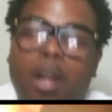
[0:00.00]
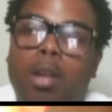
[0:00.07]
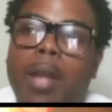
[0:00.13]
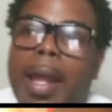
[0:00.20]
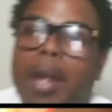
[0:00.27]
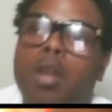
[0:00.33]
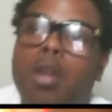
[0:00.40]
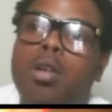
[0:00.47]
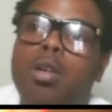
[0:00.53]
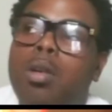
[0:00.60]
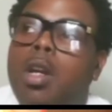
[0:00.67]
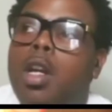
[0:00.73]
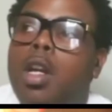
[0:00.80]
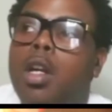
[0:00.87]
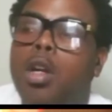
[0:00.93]
like, who
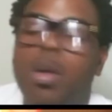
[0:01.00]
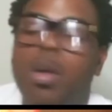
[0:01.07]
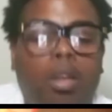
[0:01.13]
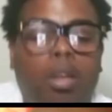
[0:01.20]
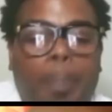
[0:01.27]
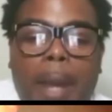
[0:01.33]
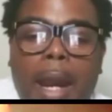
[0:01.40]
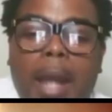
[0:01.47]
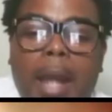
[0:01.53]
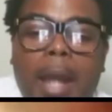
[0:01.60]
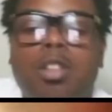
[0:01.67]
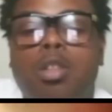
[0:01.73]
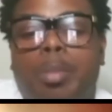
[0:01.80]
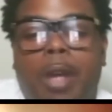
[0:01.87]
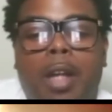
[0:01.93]
inspired
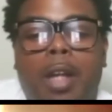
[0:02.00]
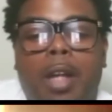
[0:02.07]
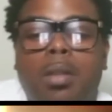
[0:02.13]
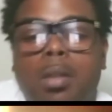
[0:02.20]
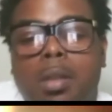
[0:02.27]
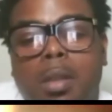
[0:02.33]
you, bro?